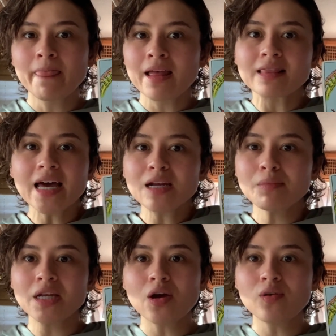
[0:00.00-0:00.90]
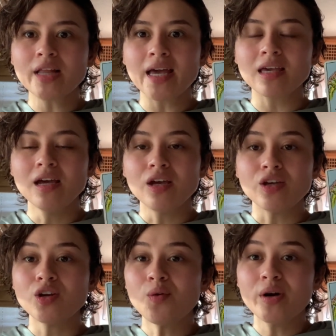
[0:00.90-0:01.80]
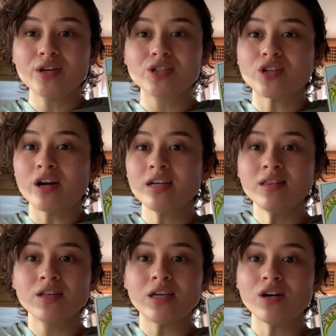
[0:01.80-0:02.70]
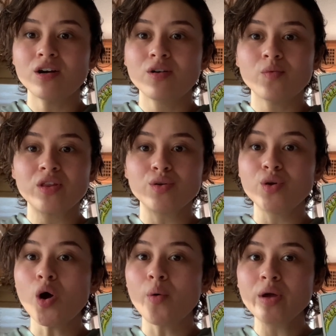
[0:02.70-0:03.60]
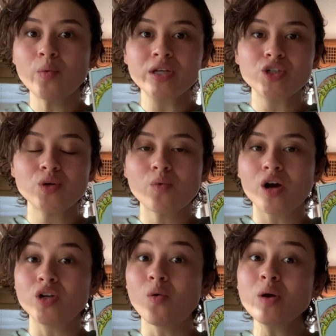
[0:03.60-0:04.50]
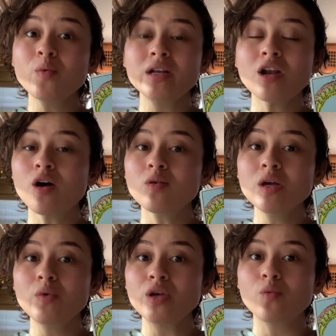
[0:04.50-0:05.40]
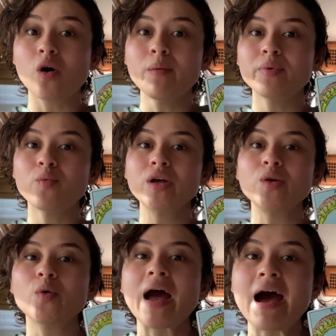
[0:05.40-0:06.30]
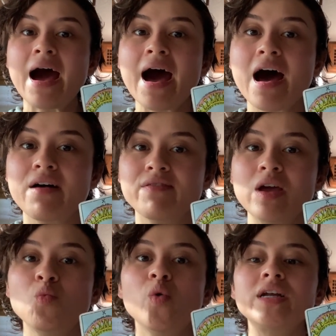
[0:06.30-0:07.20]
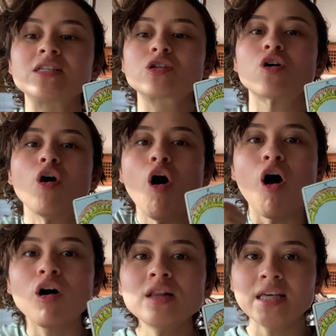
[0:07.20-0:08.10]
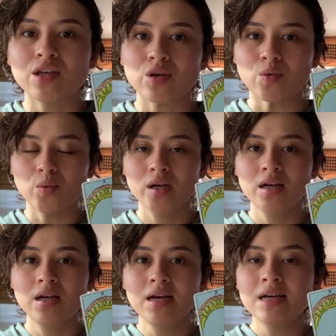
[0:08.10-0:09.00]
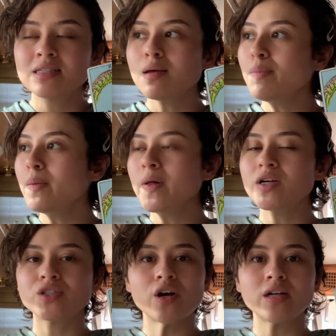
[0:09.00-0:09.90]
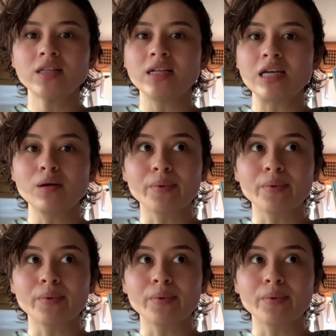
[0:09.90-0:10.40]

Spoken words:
Letting me know, like, you know what? You're starting the year with knowing what you want. Knowing what, not only what you want, but what you have and what is calling you. Some people are starting the year.